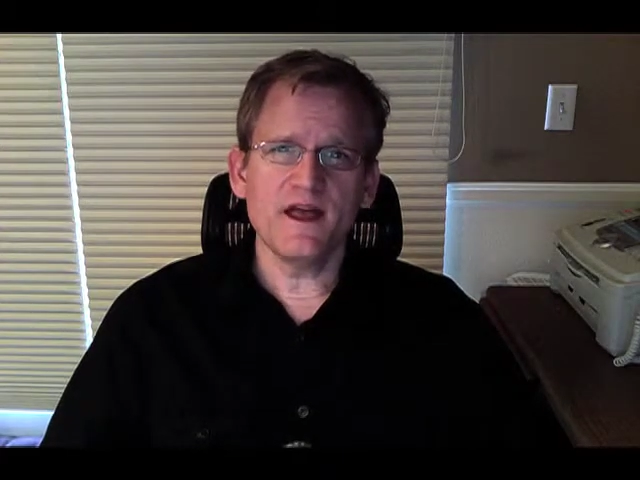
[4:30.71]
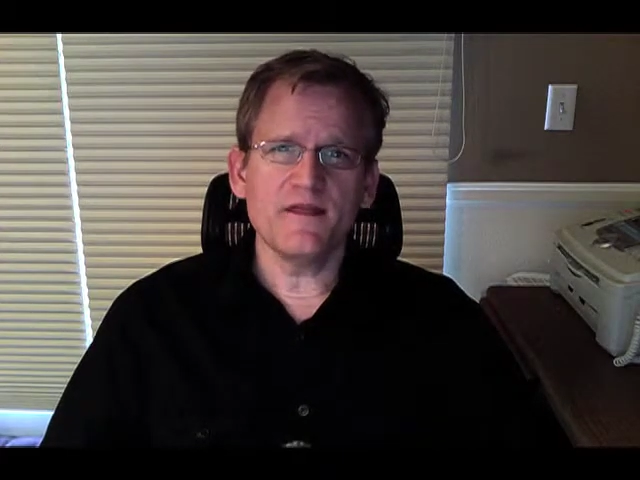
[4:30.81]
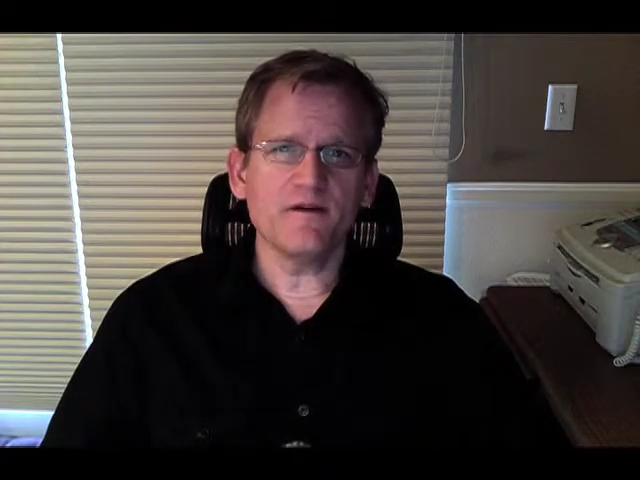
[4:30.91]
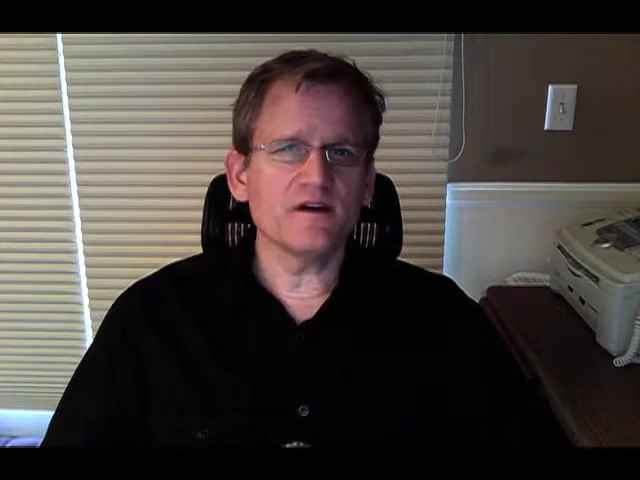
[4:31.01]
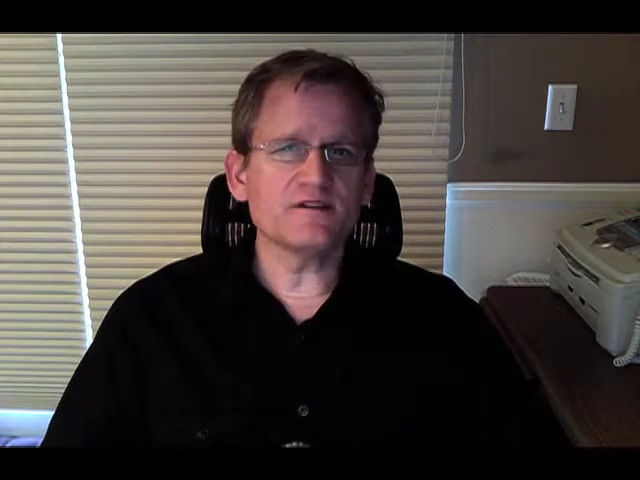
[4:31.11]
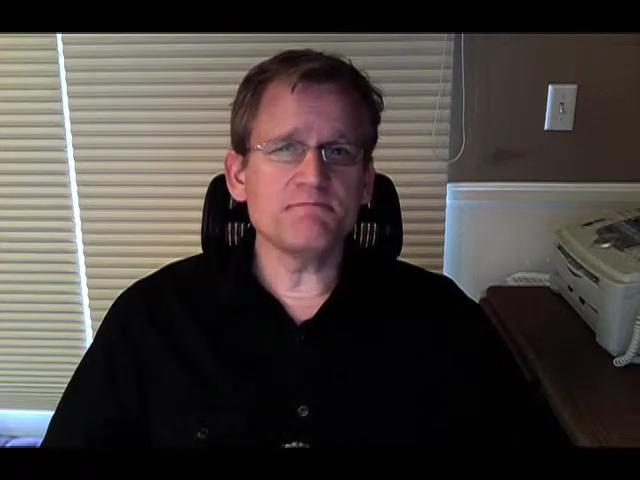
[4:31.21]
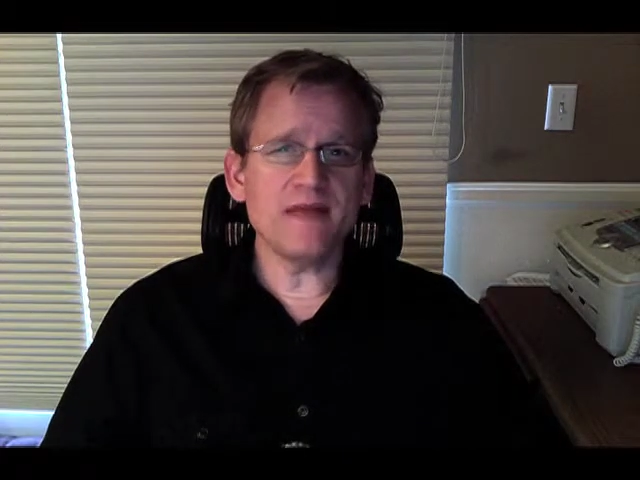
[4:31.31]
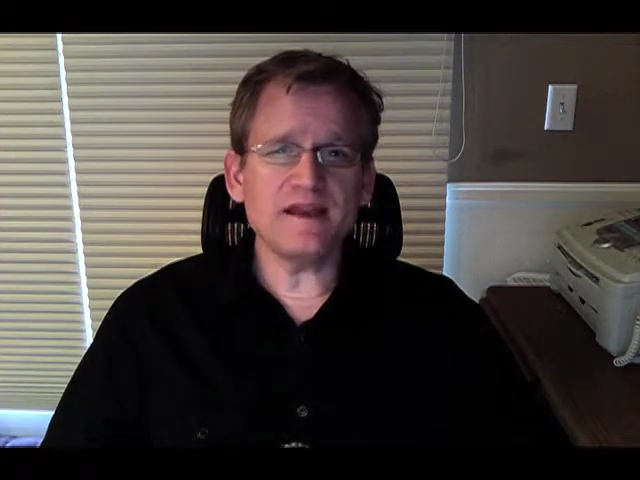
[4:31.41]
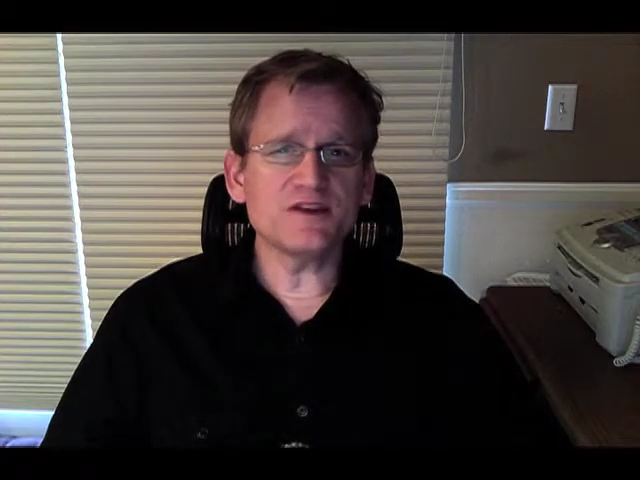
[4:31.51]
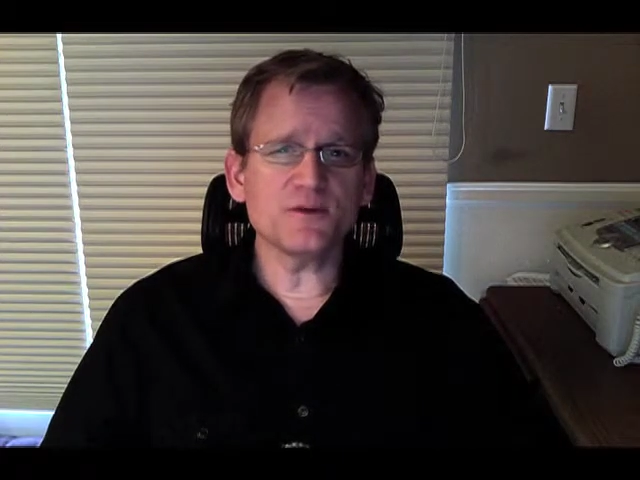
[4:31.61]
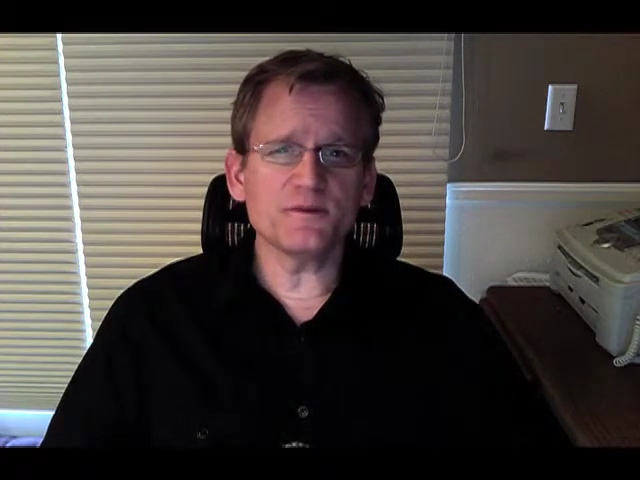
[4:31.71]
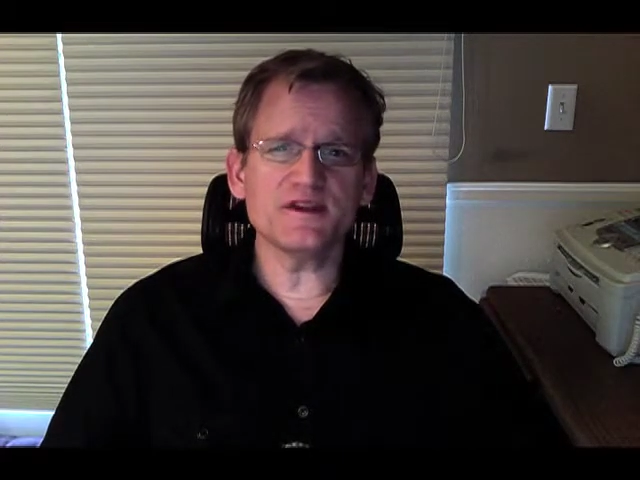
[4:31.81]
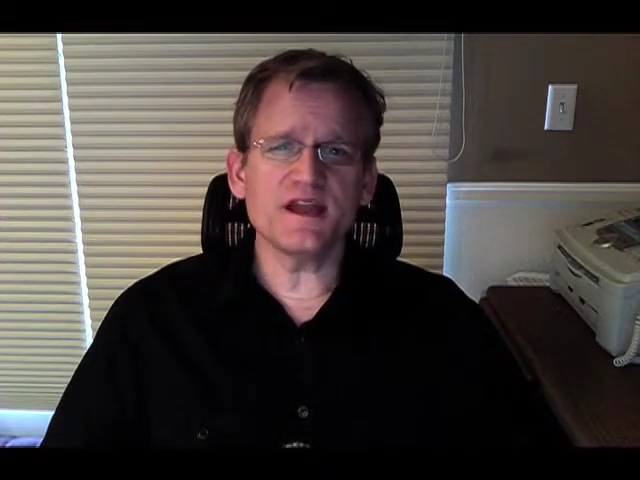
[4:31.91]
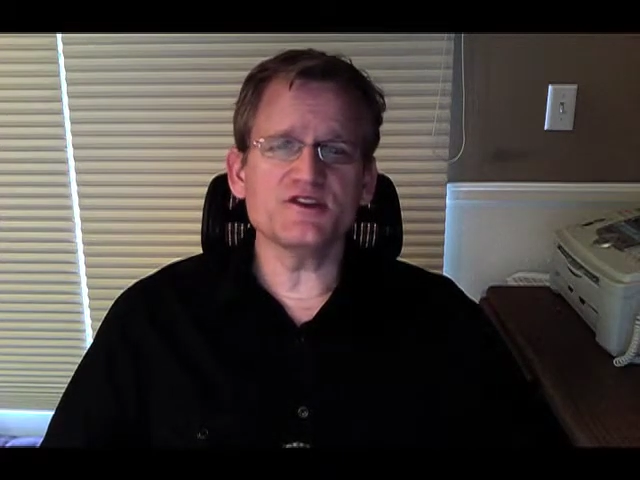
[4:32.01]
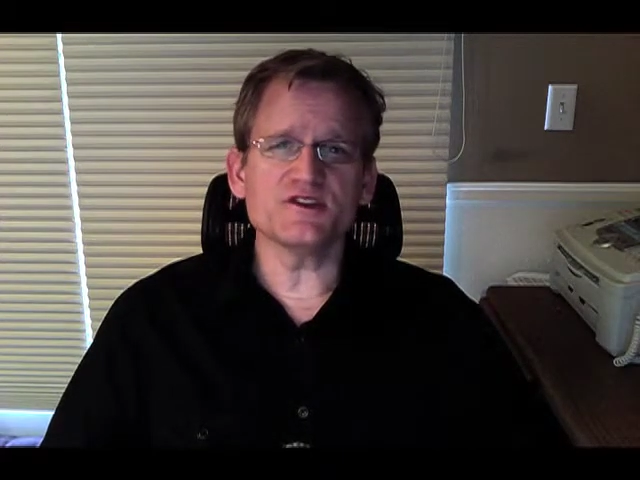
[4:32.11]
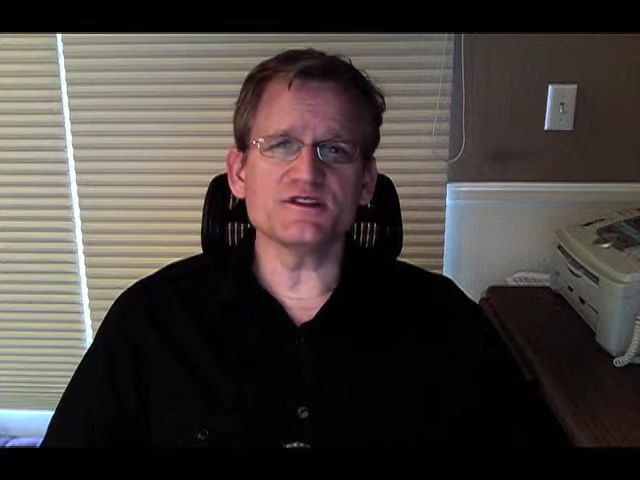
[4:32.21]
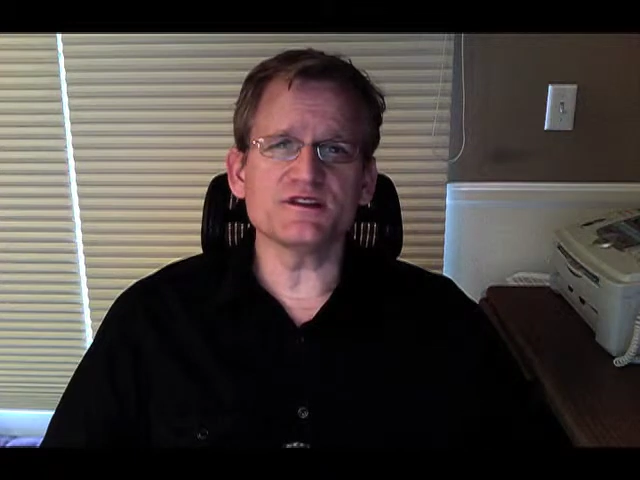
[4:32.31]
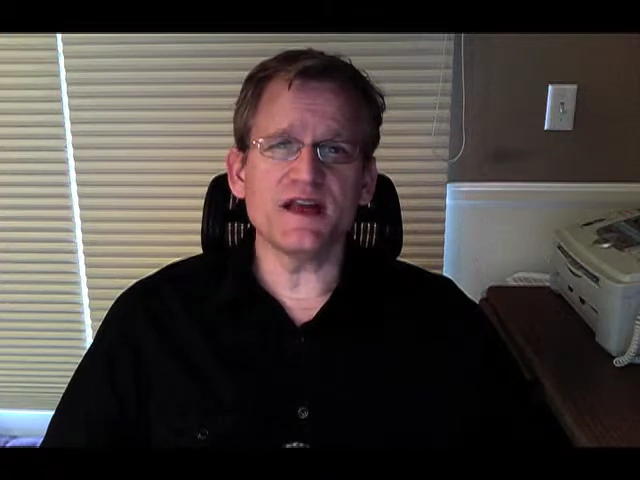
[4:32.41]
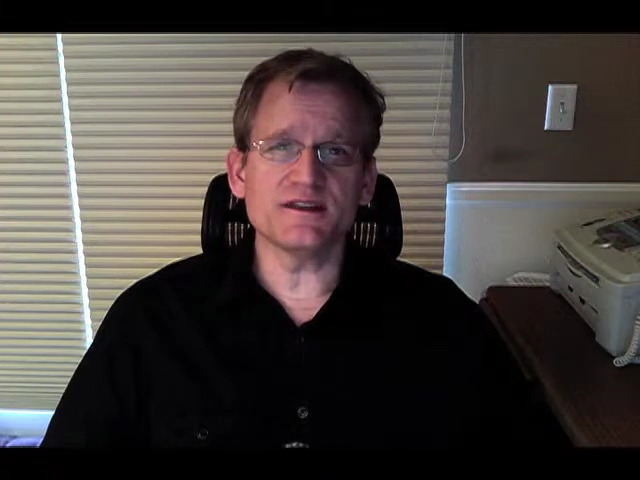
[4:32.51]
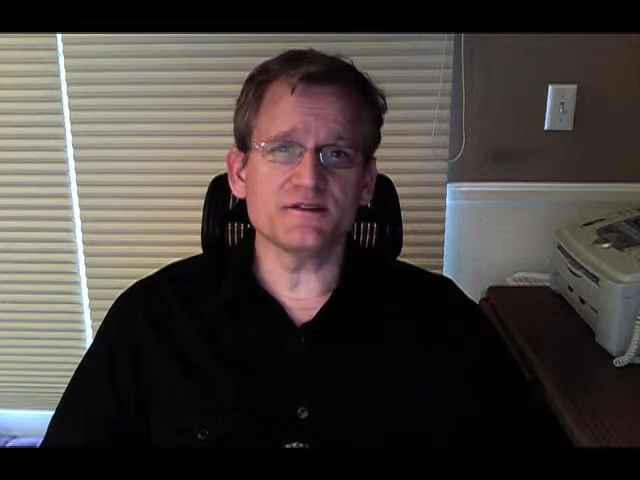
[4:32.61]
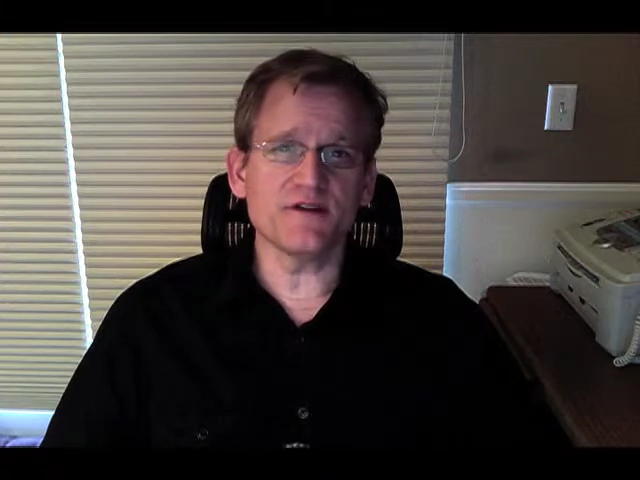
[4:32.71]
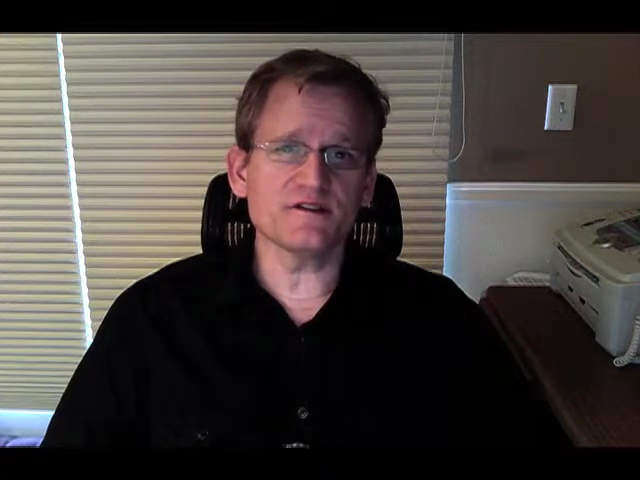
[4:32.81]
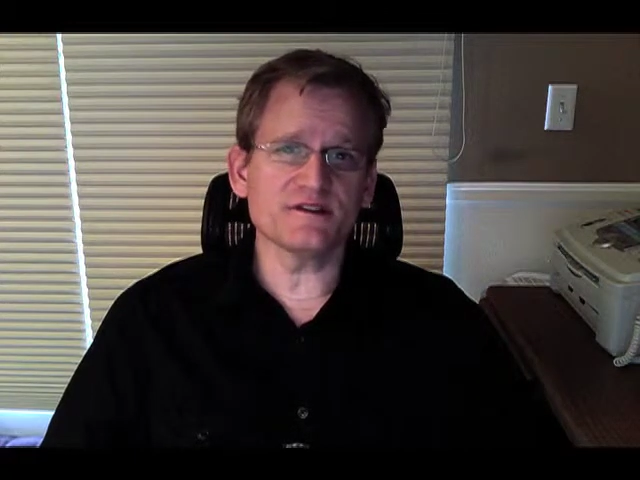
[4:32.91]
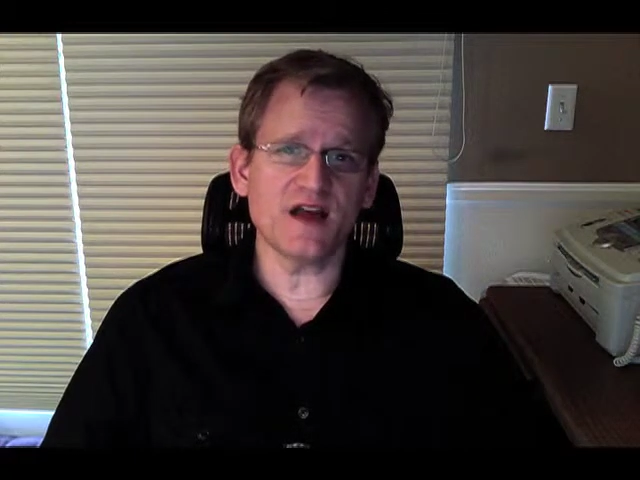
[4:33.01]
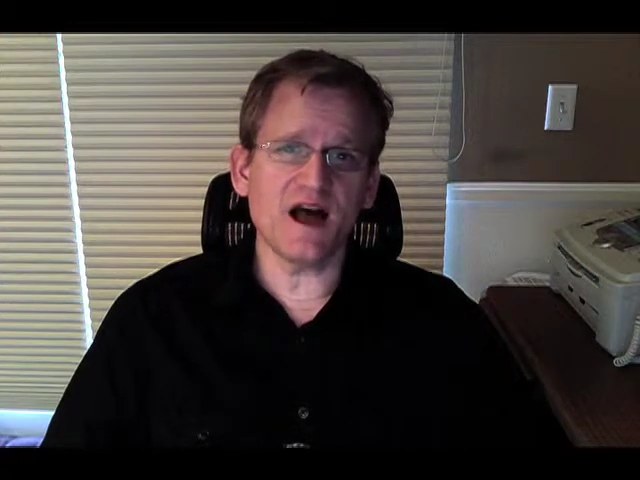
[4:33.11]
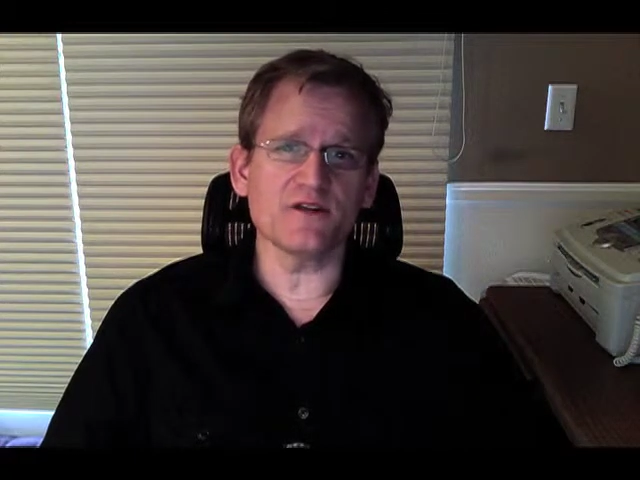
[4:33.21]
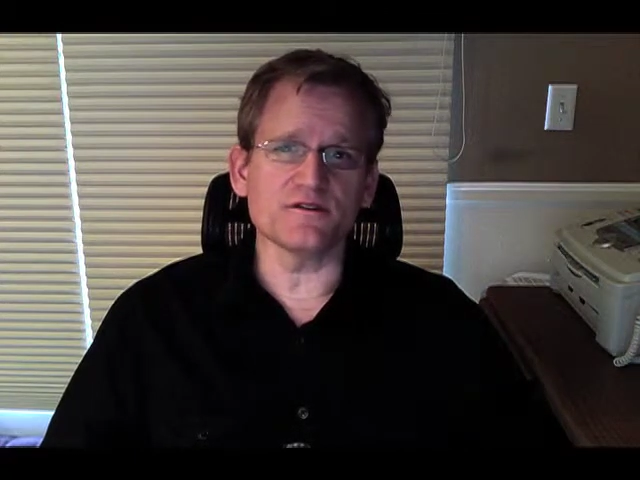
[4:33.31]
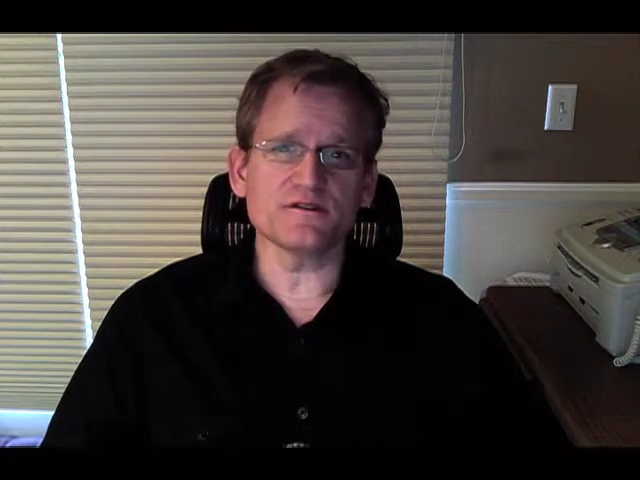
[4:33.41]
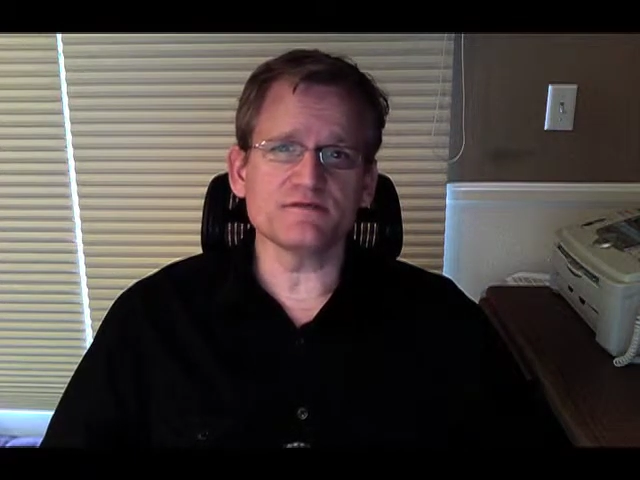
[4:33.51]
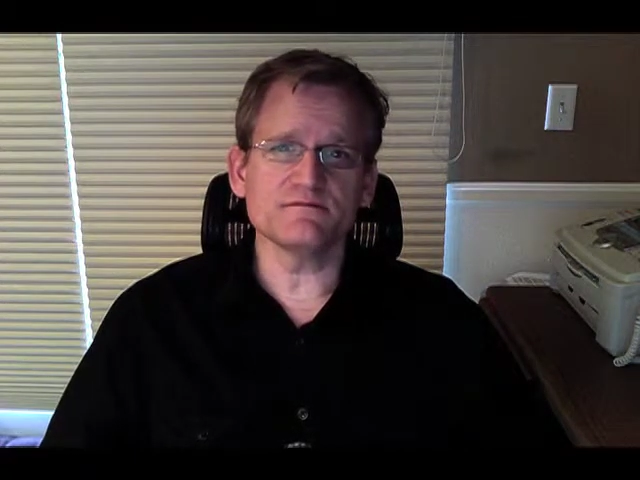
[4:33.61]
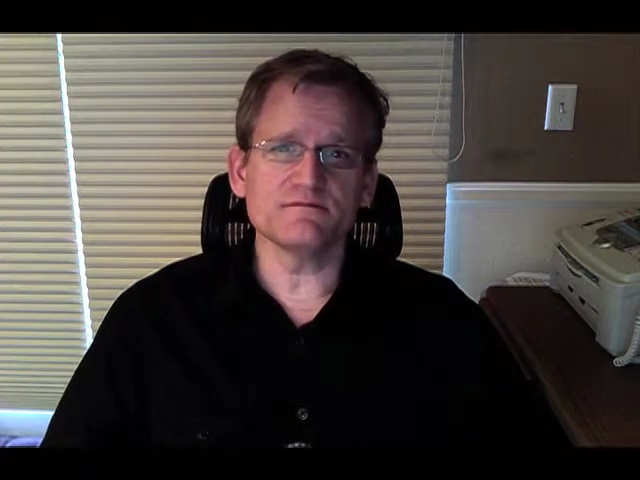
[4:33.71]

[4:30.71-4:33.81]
There are as many interpretations as there are scholars,